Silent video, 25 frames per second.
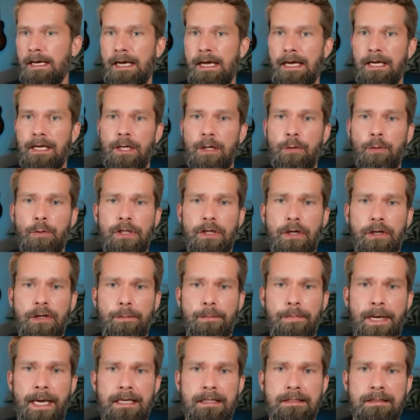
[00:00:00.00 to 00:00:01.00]
And here we're going to
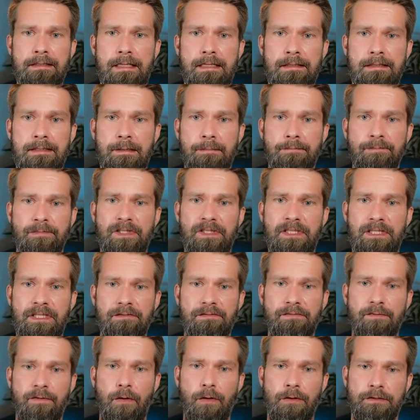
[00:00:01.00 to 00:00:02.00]
paste some
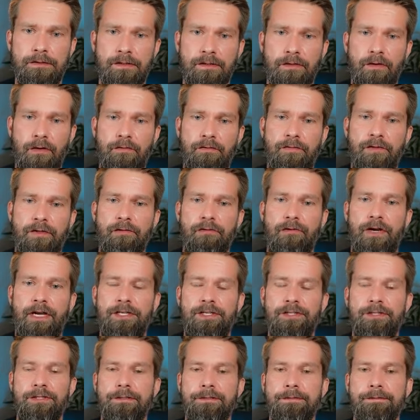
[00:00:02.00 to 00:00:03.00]
default
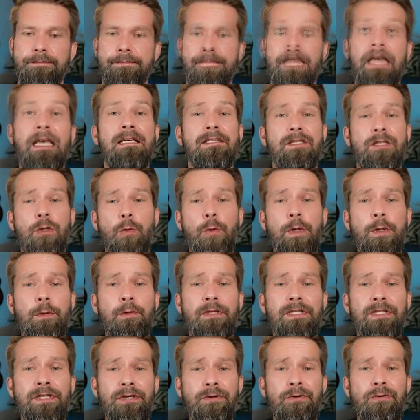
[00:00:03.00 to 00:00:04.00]
configuration. So we
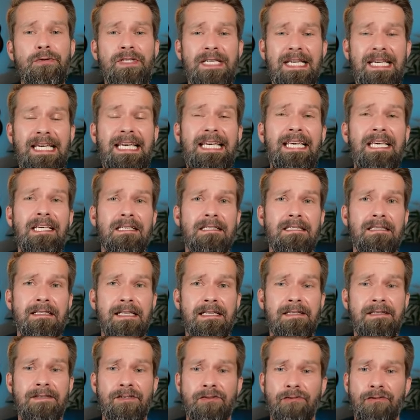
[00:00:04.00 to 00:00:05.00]
will use
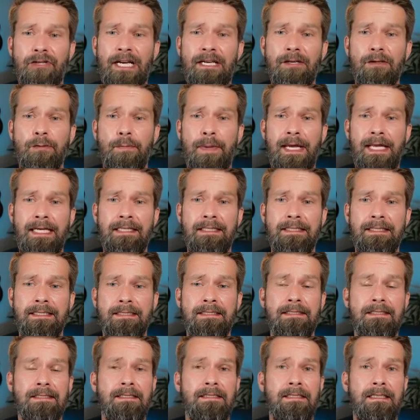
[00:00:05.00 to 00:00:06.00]
eslint's
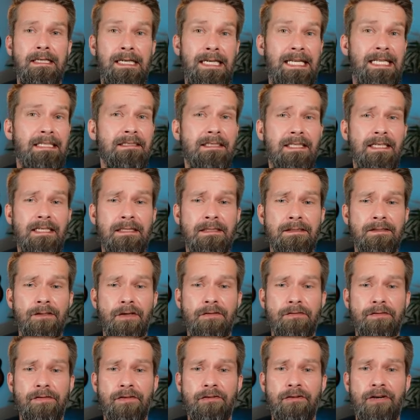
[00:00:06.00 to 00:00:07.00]
recommended linting
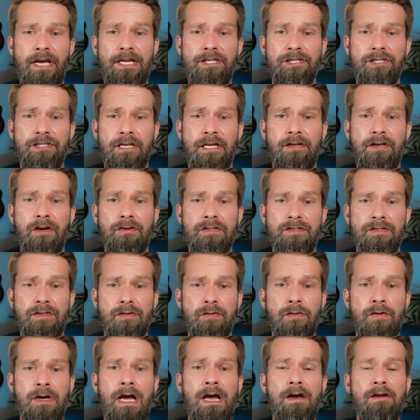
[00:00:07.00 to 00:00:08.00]
configuration, and
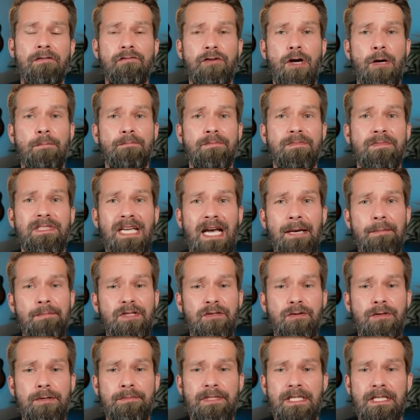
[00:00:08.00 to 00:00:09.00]
also from
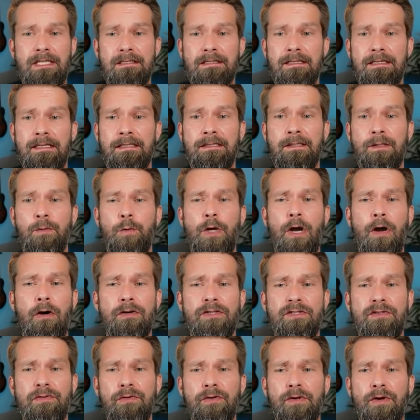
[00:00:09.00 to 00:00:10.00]
TypeScript-eslint, we're
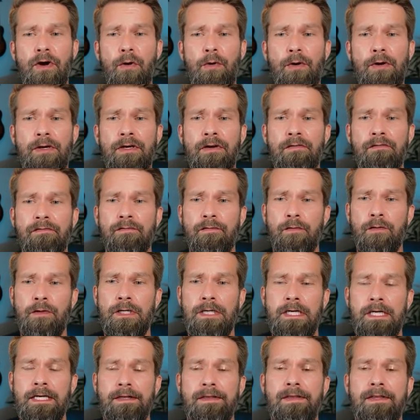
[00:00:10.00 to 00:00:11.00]
also going
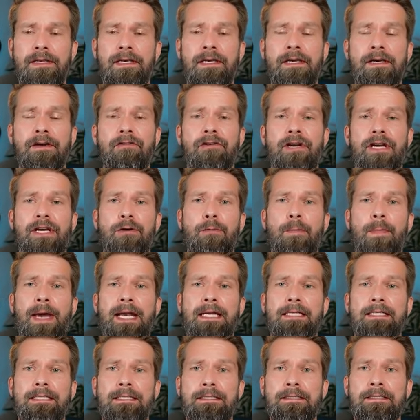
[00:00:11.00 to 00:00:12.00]
for the
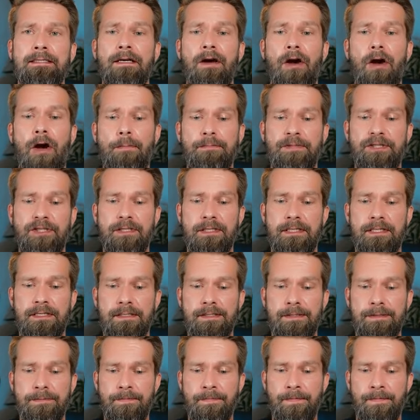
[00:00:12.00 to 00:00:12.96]
recommended options.